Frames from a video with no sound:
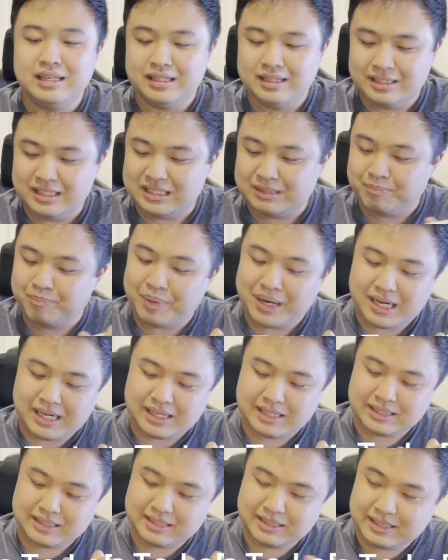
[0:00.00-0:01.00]
this
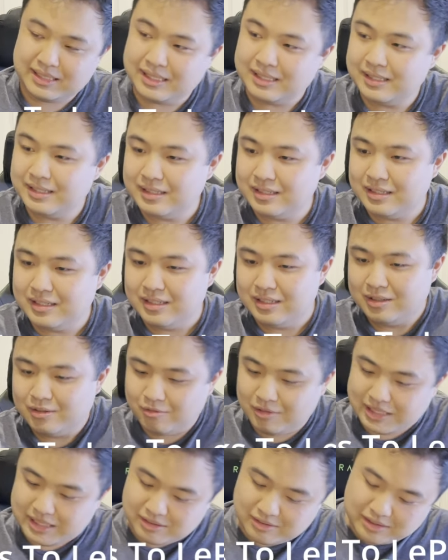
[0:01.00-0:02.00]
box,
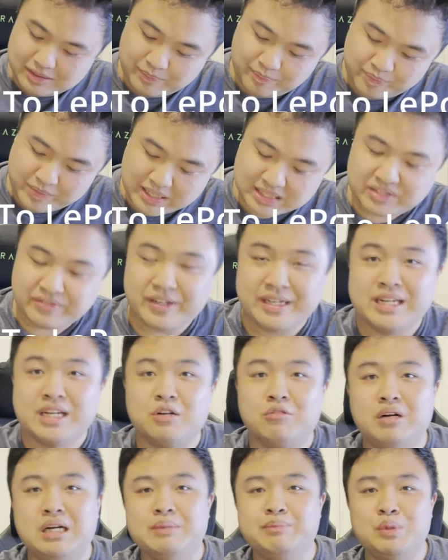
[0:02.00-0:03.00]
well, it's a very
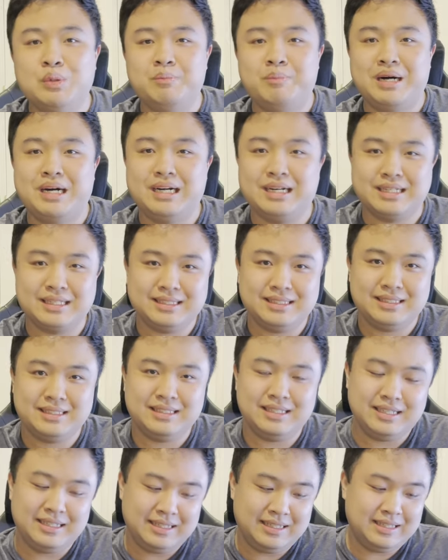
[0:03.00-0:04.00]
incredible box.
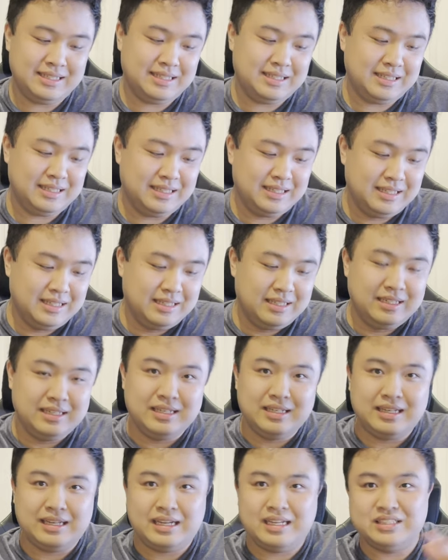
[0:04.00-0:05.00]
It uh,
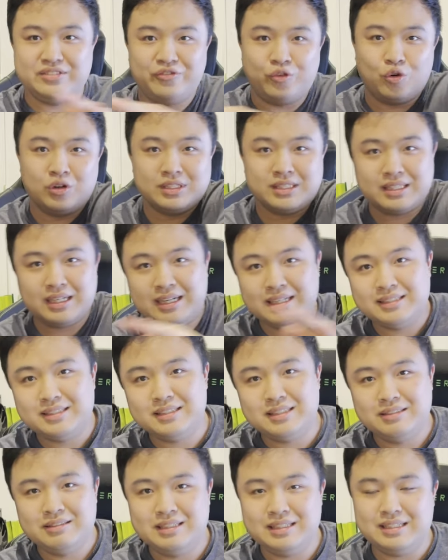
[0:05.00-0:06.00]
has four sides
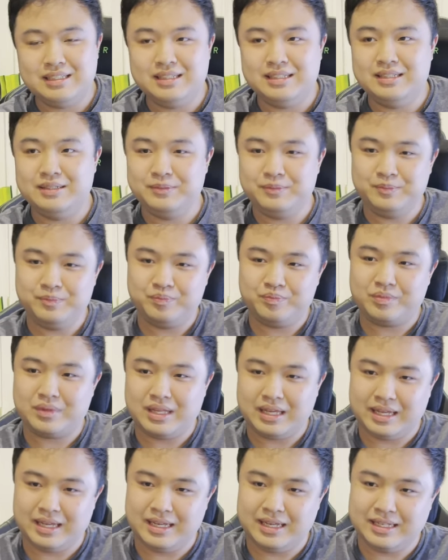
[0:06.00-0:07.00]
to it.
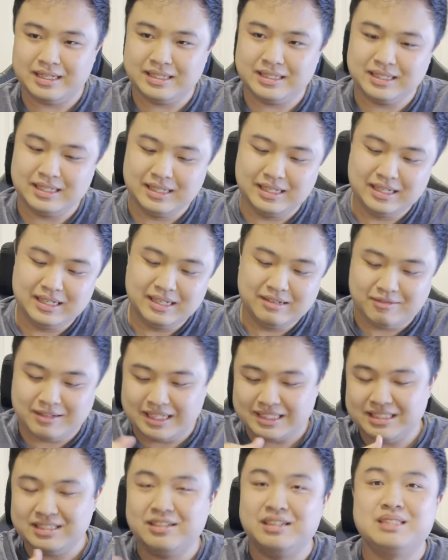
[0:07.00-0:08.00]
And, well,
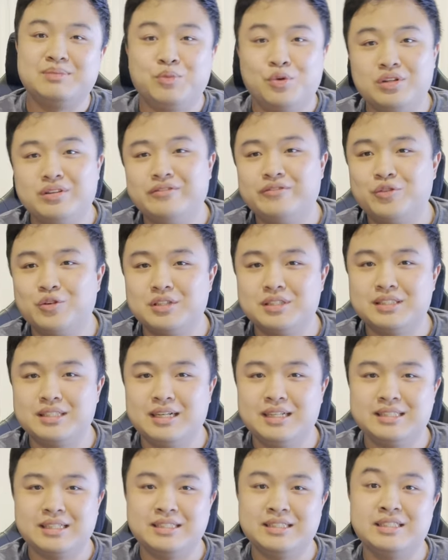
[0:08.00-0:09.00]
actually no, it's more than four
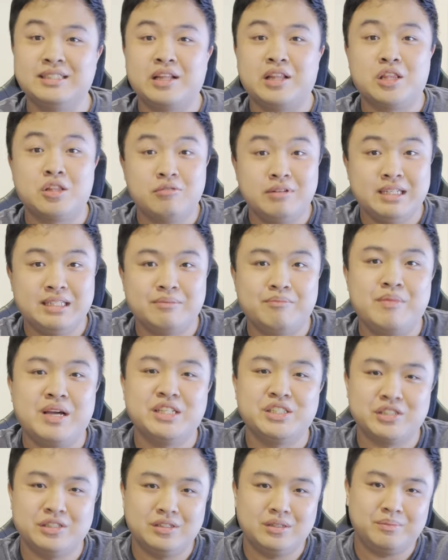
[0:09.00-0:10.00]
sides because it's a
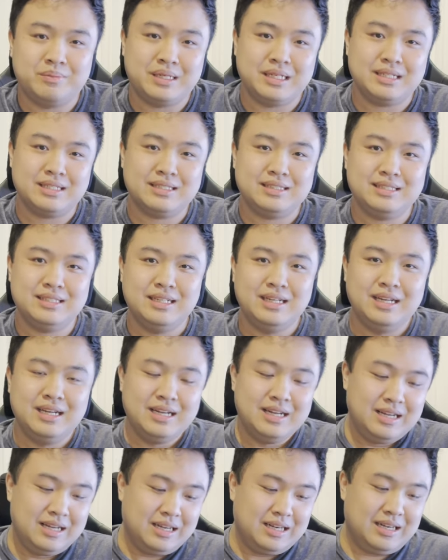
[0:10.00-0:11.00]
three-dimensional box.
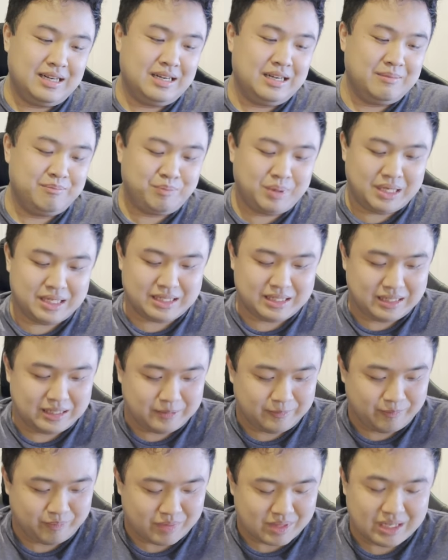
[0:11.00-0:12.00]
Uh, but,
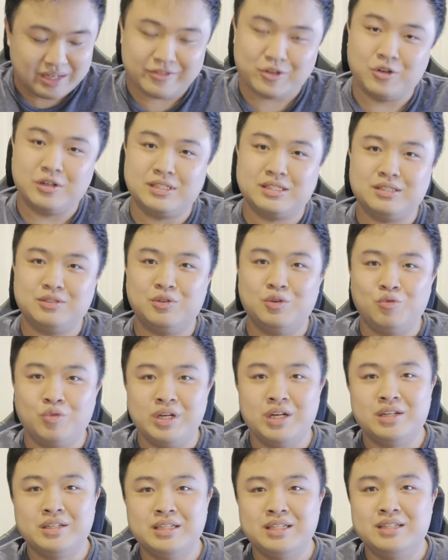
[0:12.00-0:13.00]
of course, we
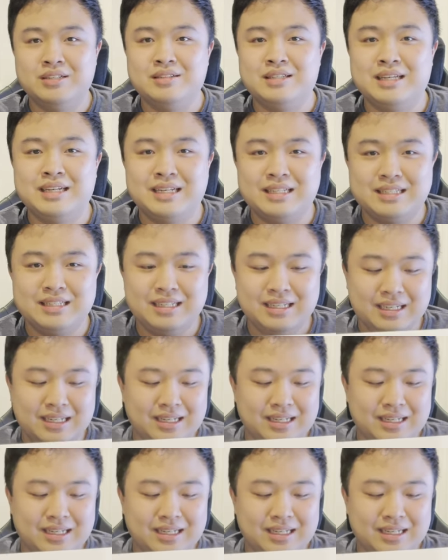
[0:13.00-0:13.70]
all know that